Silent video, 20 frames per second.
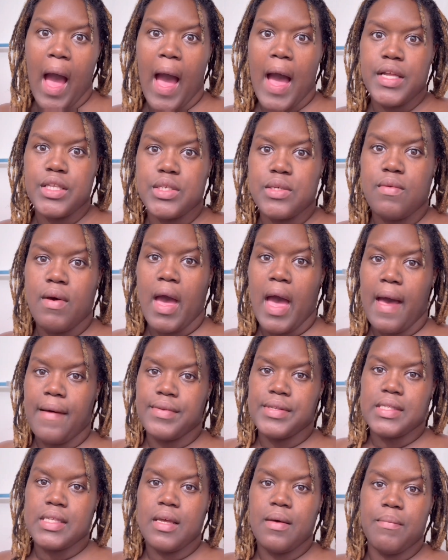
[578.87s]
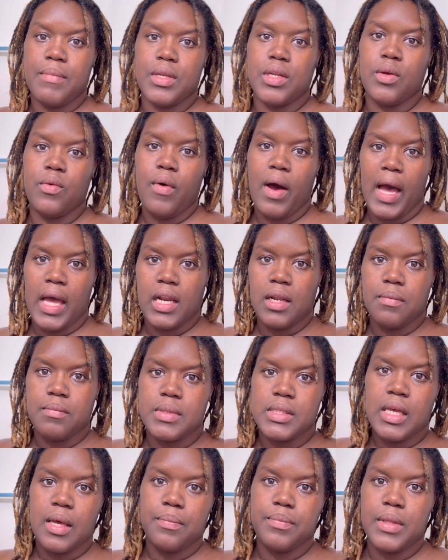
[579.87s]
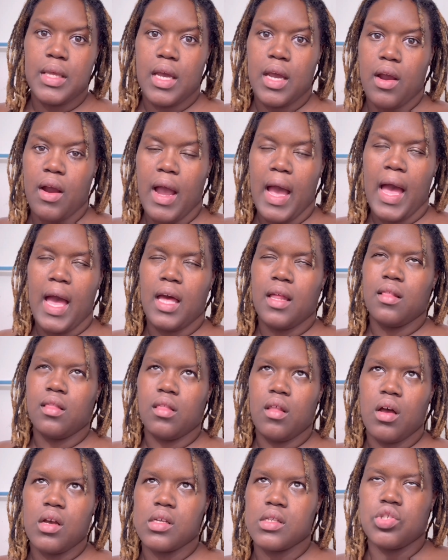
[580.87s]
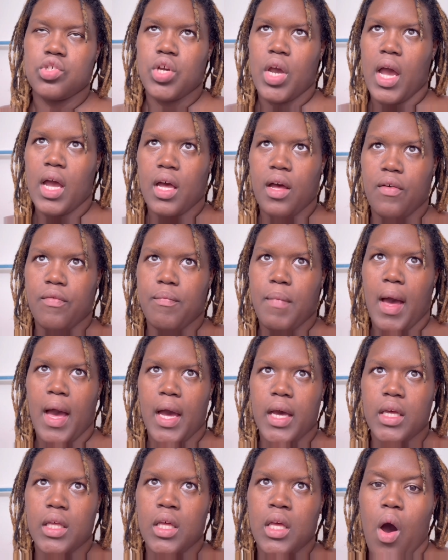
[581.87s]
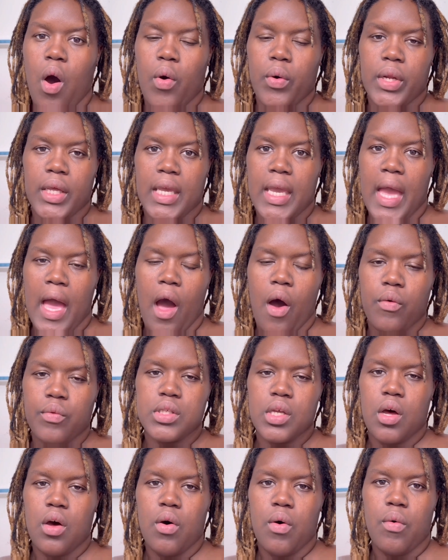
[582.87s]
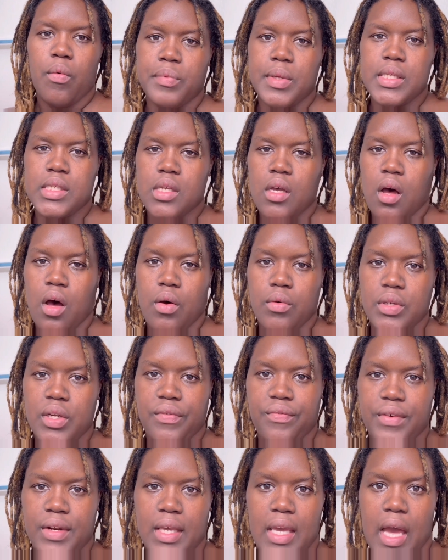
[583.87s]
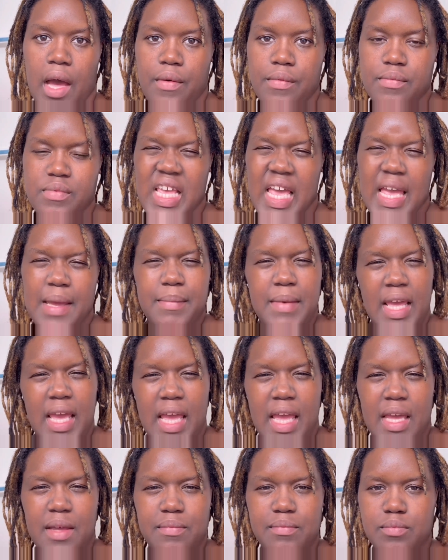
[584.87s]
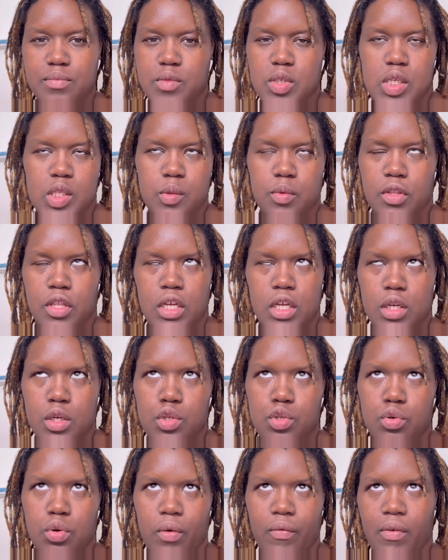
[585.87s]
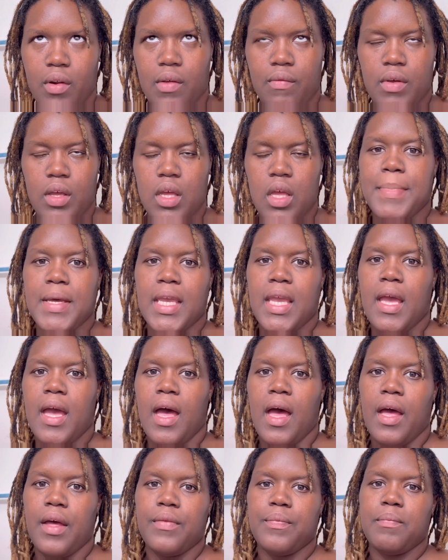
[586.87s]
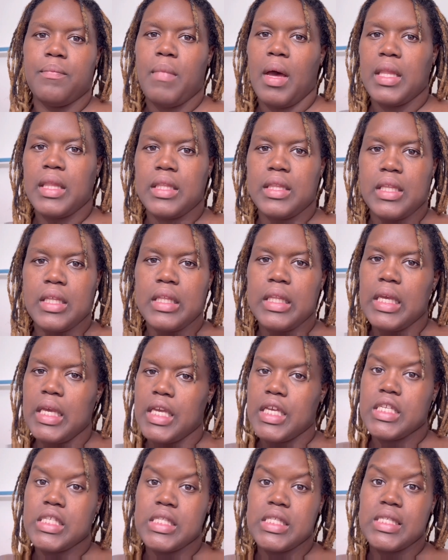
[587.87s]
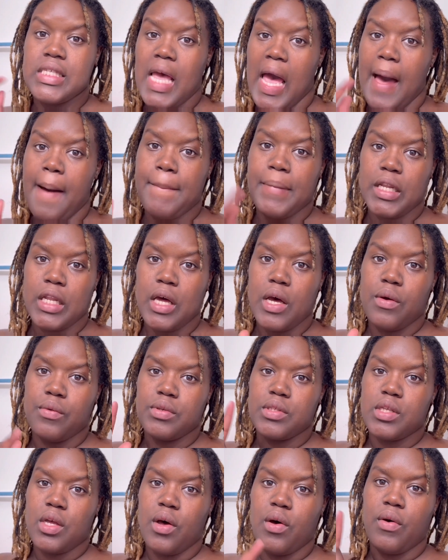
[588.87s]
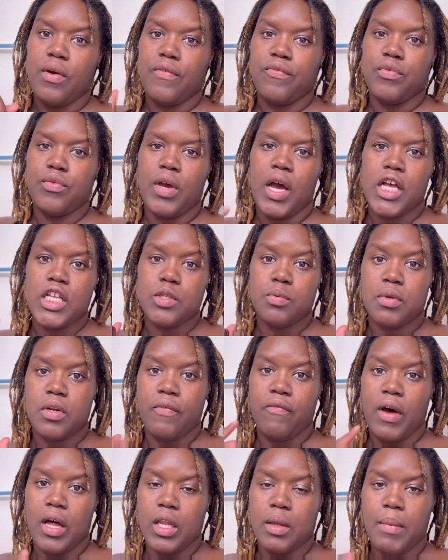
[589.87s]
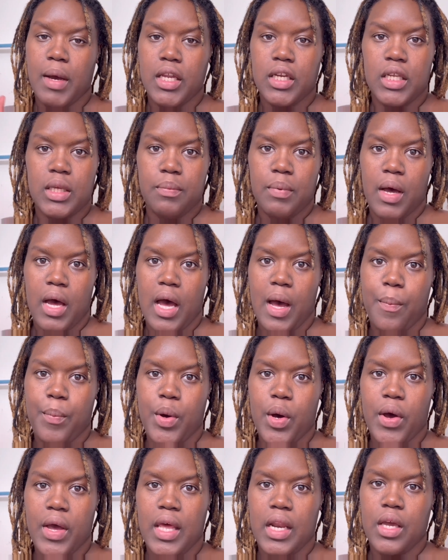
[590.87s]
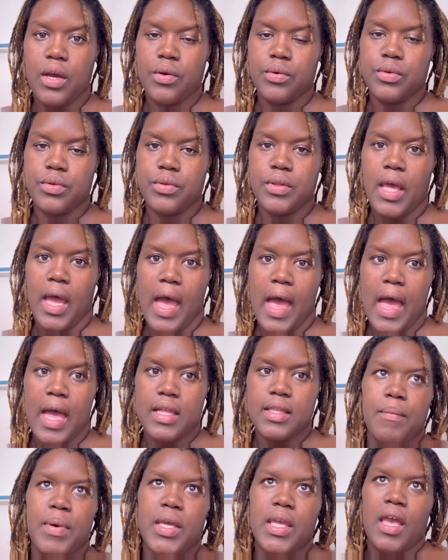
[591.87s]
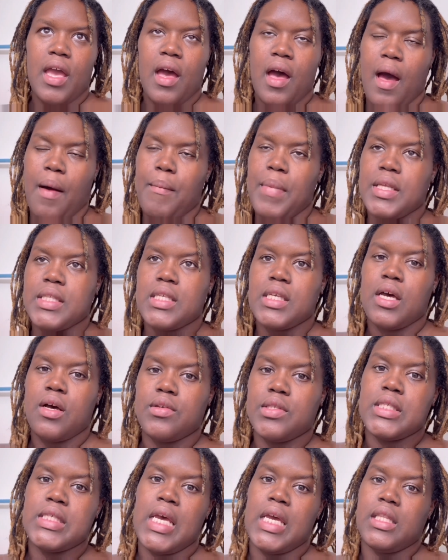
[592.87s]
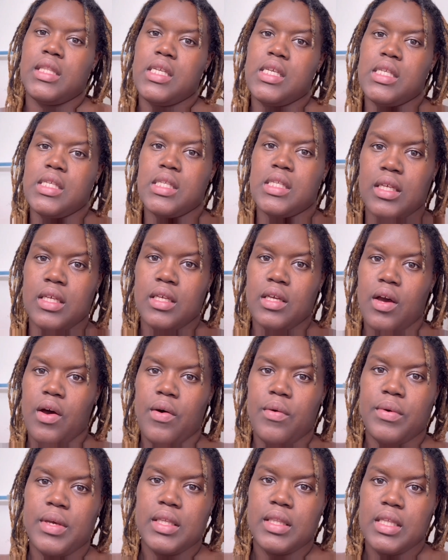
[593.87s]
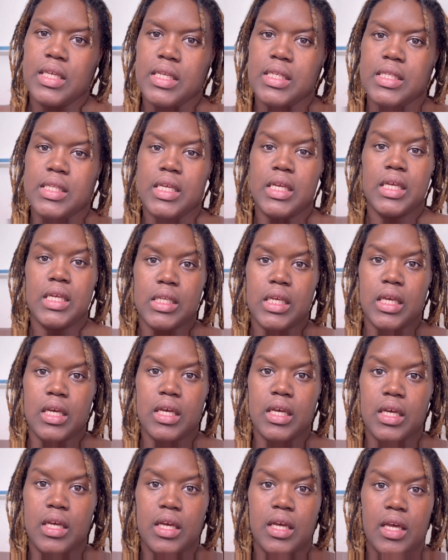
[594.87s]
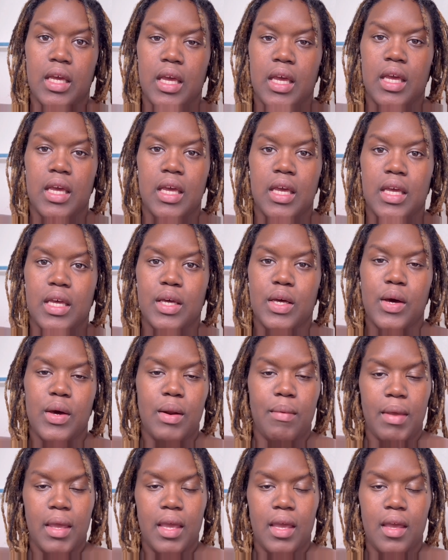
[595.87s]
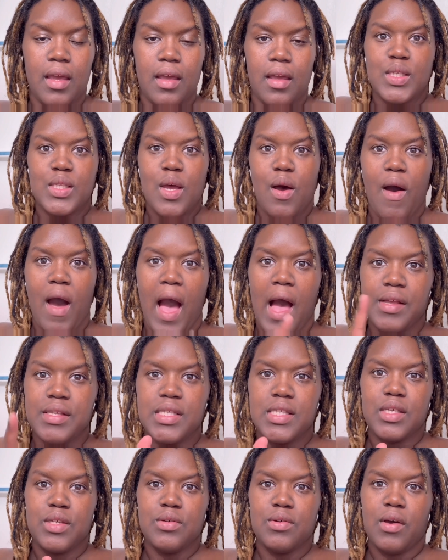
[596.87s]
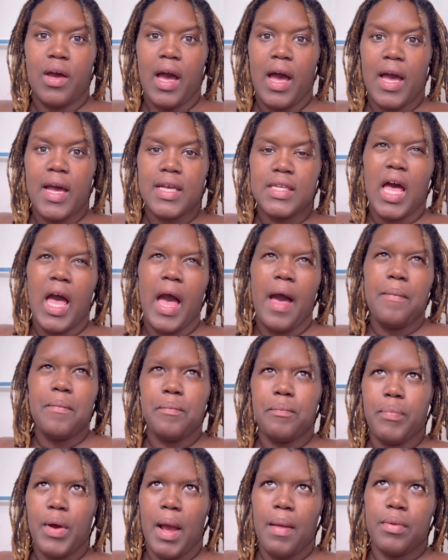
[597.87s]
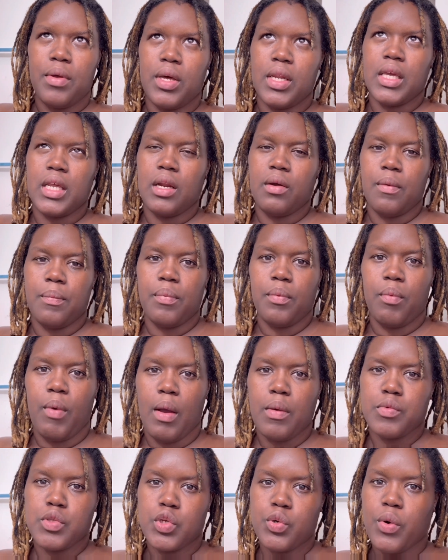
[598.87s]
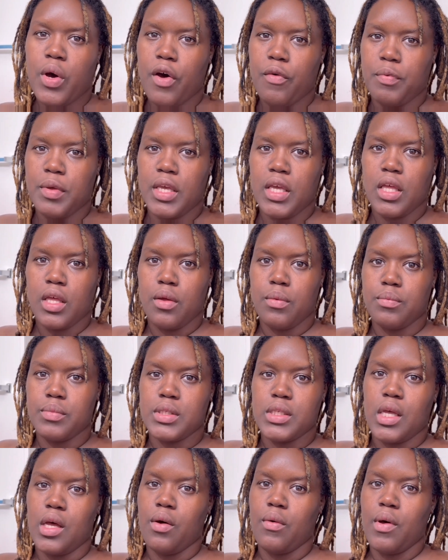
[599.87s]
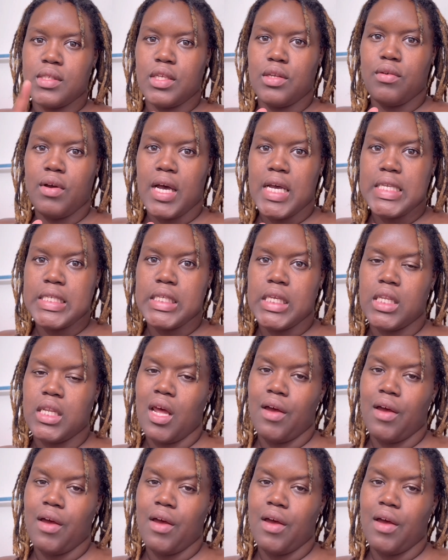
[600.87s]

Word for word: I do have some new items up there I had lost track of my old account, so it's a whole different account. Same name, just with the underscore in front of it. But yeah, my the link is down below, so if you guys want to follow my Depop, go ahead and go do that. But yeah, I'm about to go take these, go get these in and go to bed. So I'll see you guys. I'm probably going to get up around 12 p.m., so see you guys in the